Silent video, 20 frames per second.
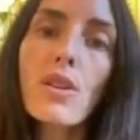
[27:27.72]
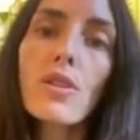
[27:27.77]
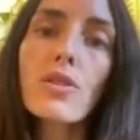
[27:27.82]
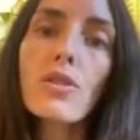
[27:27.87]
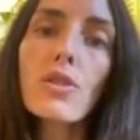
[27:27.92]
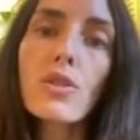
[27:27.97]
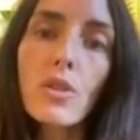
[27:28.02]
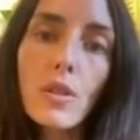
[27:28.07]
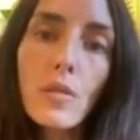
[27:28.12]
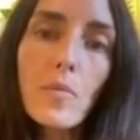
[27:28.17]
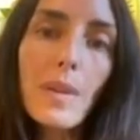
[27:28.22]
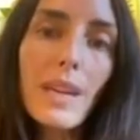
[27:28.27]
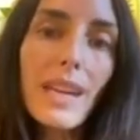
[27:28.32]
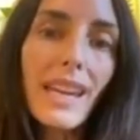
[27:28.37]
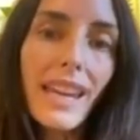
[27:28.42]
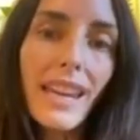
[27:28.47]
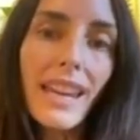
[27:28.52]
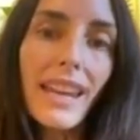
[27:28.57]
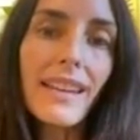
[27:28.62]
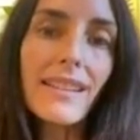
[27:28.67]
should be
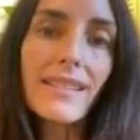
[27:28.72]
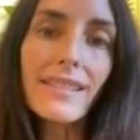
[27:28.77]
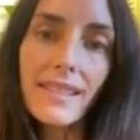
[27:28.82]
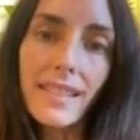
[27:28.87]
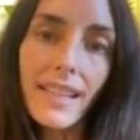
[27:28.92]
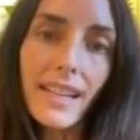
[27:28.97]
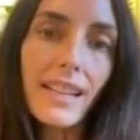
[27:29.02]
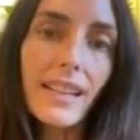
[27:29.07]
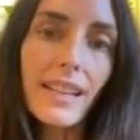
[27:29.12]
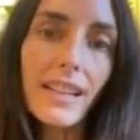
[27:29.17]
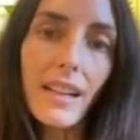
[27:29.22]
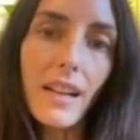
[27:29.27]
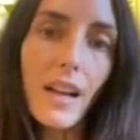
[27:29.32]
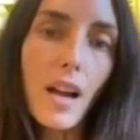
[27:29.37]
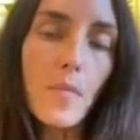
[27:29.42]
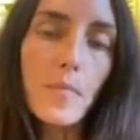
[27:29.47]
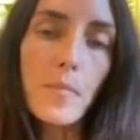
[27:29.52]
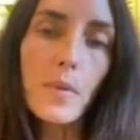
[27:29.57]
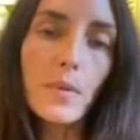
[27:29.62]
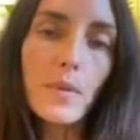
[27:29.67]
getting sick a
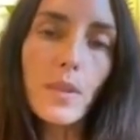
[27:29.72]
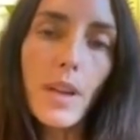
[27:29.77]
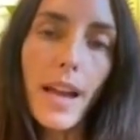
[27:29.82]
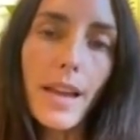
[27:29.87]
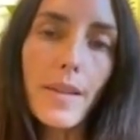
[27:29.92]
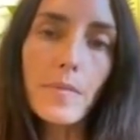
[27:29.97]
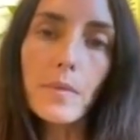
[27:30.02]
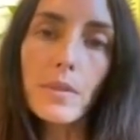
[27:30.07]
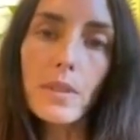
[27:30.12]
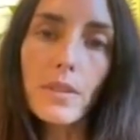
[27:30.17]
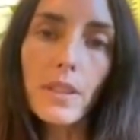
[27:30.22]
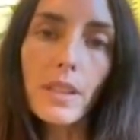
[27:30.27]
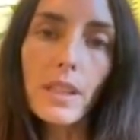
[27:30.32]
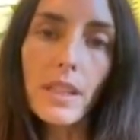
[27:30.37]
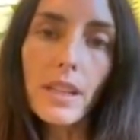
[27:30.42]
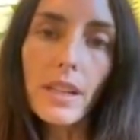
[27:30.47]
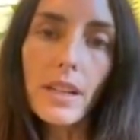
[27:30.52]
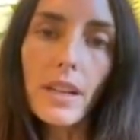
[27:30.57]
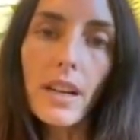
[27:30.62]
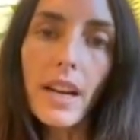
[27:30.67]
couple times a
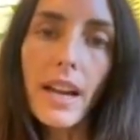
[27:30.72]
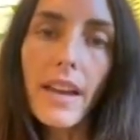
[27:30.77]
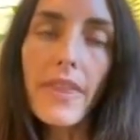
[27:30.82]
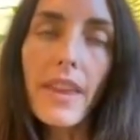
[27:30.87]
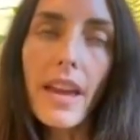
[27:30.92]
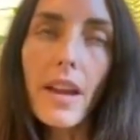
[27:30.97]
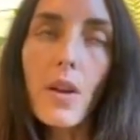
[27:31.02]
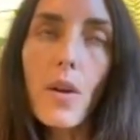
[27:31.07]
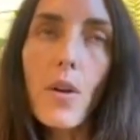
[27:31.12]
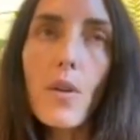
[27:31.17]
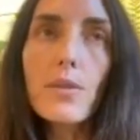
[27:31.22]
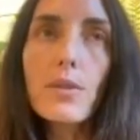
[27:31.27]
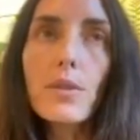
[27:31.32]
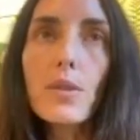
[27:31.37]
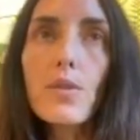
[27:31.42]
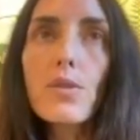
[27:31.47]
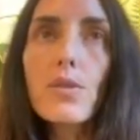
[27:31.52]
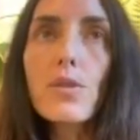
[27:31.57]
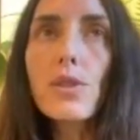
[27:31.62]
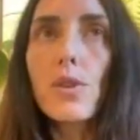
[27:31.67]
year. And that
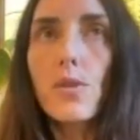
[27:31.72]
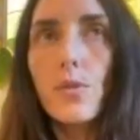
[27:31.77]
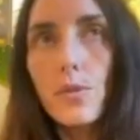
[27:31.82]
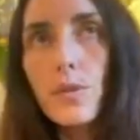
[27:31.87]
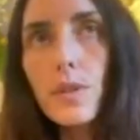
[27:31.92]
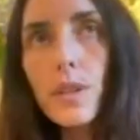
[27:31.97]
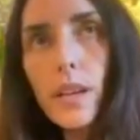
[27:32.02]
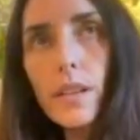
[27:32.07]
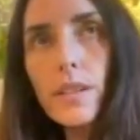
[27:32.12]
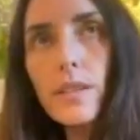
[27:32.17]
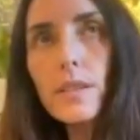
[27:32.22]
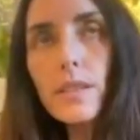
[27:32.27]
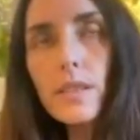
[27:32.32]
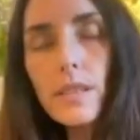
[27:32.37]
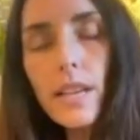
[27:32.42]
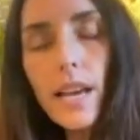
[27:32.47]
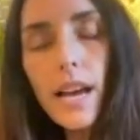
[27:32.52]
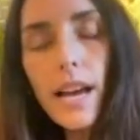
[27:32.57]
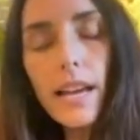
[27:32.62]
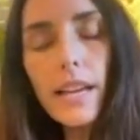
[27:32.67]
also shows us
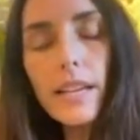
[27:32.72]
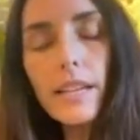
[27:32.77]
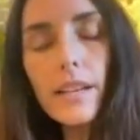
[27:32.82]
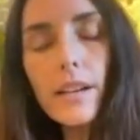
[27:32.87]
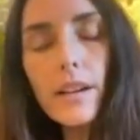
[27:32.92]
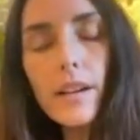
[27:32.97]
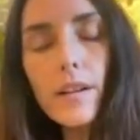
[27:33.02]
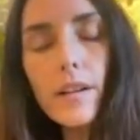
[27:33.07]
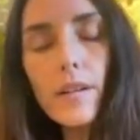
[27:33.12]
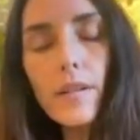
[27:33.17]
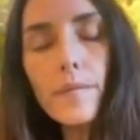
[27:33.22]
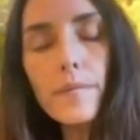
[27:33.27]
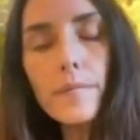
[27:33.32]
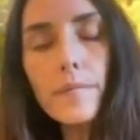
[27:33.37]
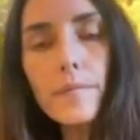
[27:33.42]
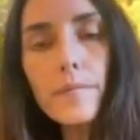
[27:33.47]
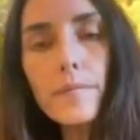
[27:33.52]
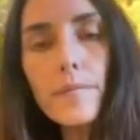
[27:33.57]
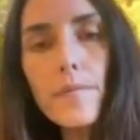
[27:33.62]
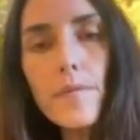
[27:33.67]
that
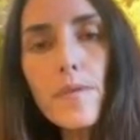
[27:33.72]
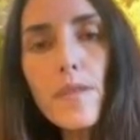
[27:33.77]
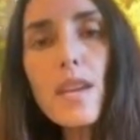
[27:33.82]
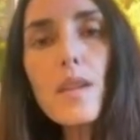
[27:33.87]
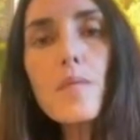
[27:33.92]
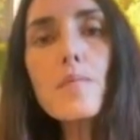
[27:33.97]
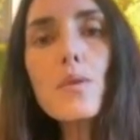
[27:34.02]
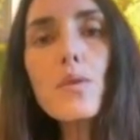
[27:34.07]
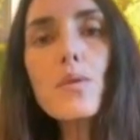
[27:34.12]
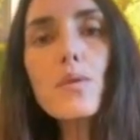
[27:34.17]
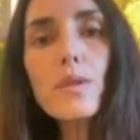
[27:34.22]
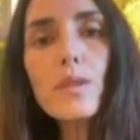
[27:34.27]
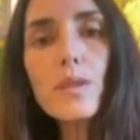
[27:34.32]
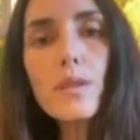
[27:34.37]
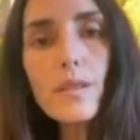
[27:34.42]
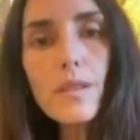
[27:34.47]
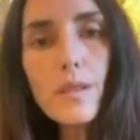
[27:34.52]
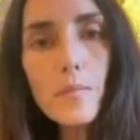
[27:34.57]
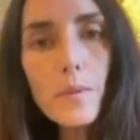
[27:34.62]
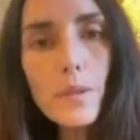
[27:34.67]
um, the immune
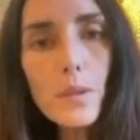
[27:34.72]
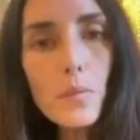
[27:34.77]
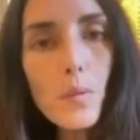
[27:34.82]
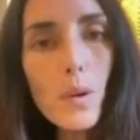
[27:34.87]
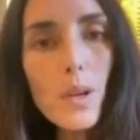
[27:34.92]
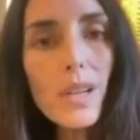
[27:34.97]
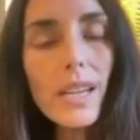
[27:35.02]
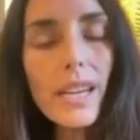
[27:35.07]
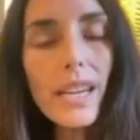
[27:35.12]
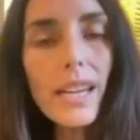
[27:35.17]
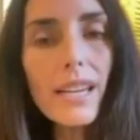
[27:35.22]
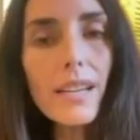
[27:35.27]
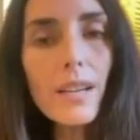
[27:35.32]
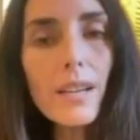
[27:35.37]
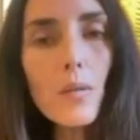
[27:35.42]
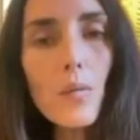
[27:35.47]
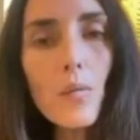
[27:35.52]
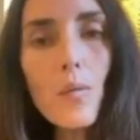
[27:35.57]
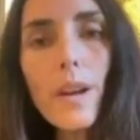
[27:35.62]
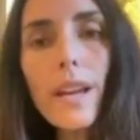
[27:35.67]
system is working
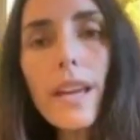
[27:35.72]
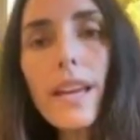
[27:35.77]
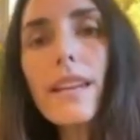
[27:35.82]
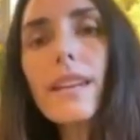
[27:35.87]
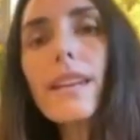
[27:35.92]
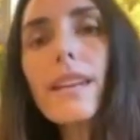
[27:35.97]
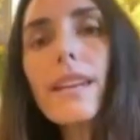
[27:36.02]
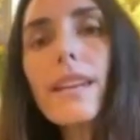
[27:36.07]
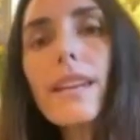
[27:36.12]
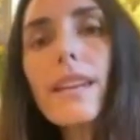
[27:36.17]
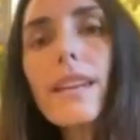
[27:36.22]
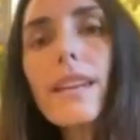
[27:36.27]
when,